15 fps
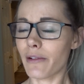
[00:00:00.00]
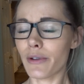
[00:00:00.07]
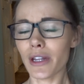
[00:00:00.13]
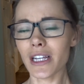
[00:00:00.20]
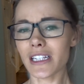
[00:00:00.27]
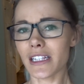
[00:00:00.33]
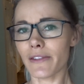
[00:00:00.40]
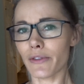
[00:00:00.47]
I
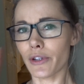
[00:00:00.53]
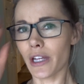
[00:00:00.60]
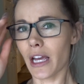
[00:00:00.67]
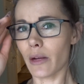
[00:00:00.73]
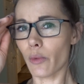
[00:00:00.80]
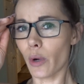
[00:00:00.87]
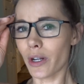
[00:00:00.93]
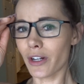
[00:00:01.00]
realize I've only
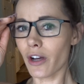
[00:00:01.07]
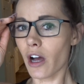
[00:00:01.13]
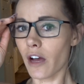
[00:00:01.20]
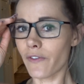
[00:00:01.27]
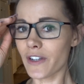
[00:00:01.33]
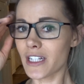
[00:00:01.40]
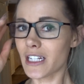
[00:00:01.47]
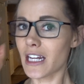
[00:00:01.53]
had one
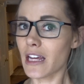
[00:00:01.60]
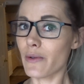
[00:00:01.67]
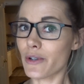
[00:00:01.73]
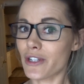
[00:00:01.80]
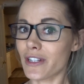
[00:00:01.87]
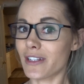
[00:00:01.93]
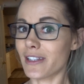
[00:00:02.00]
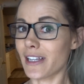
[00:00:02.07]
coffee today,
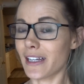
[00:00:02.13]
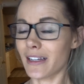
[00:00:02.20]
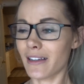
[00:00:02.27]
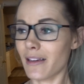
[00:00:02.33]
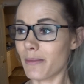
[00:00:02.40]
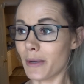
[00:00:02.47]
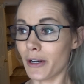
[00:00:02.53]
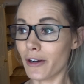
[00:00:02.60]
which is like
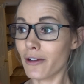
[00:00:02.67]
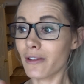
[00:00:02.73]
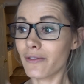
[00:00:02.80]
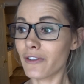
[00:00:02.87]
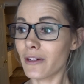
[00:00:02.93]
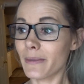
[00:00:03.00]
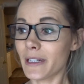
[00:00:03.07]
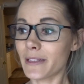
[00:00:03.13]
a miracle
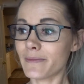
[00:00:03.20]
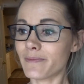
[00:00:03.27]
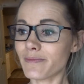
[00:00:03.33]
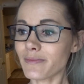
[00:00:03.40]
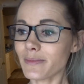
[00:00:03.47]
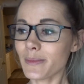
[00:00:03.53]
for me.